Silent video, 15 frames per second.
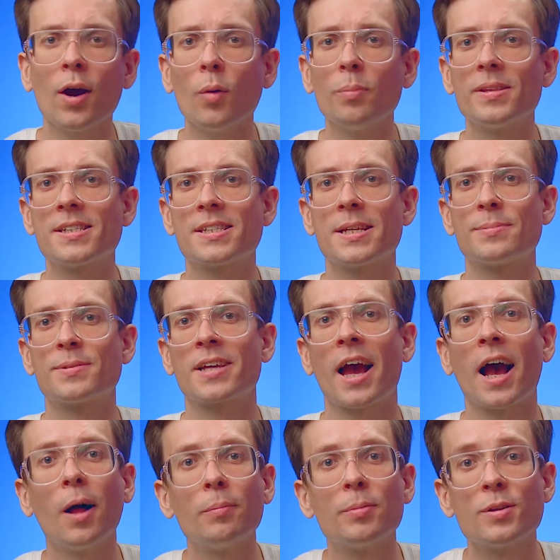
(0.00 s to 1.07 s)
hope these tips
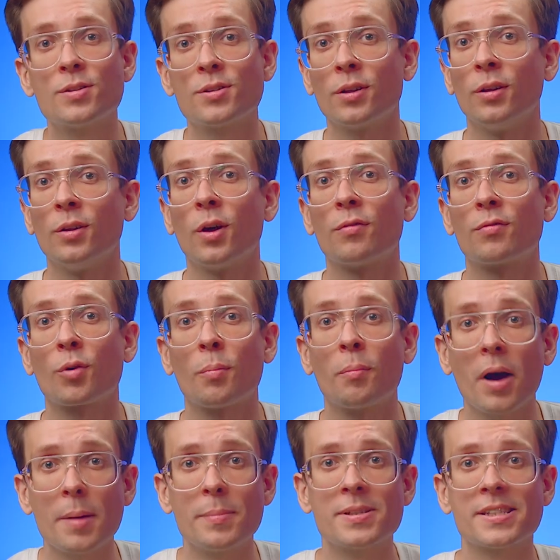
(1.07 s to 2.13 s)
help you to learn from
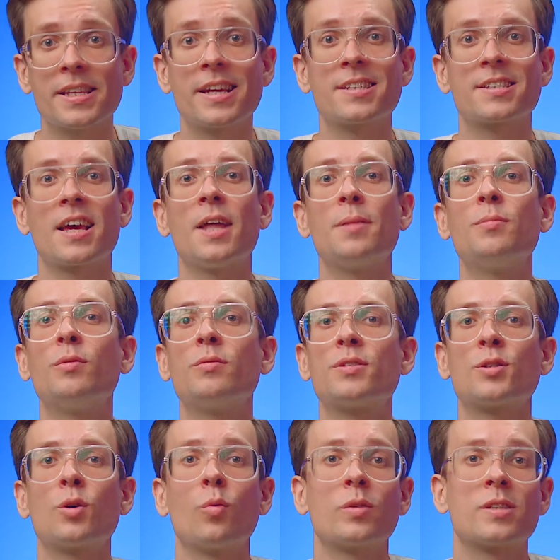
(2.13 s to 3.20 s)
my mistakes and move
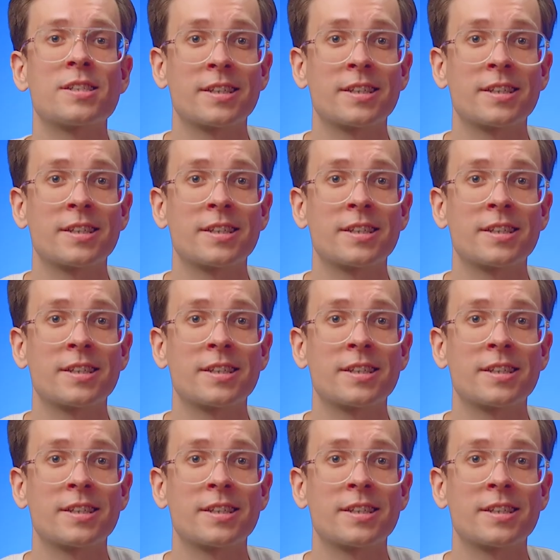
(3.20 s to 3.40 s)
towards